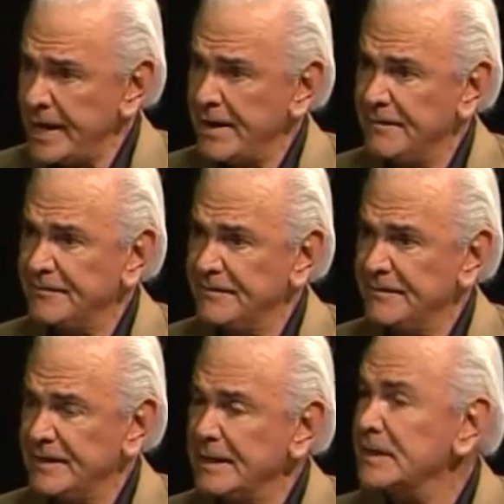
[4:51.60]
have
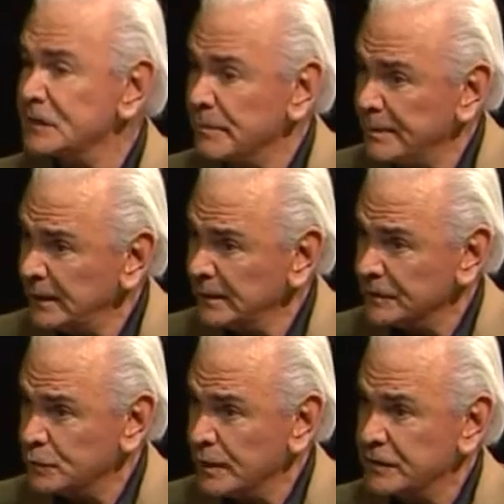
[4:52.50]
the
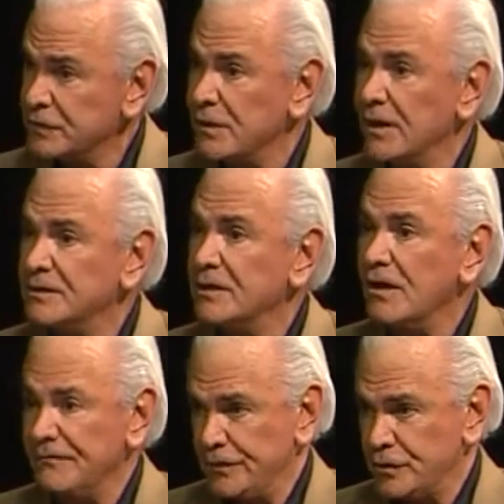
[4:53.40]
Isabella's restaurant
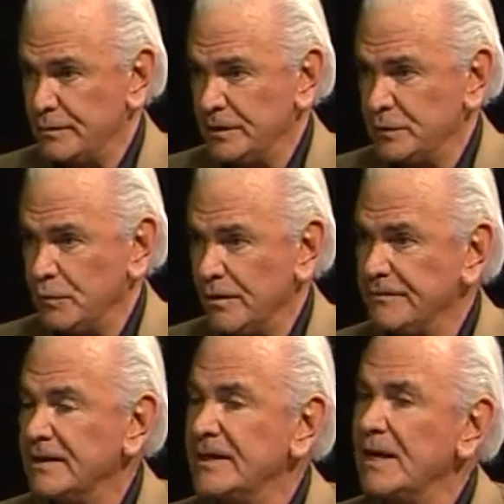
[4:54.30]
on Fisherman's
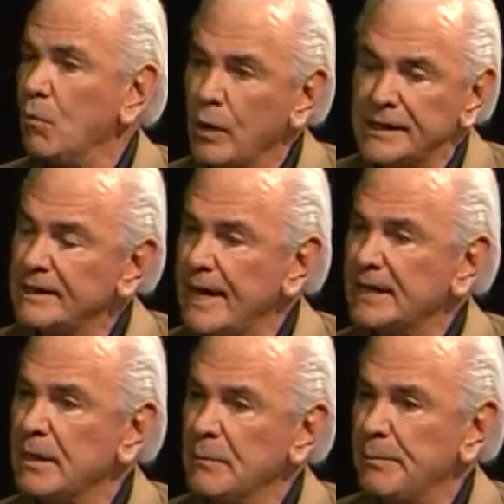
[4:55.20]
Wharf. When did
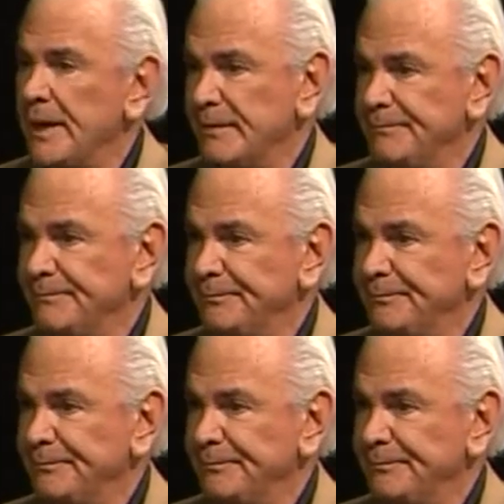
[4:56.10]
that come about?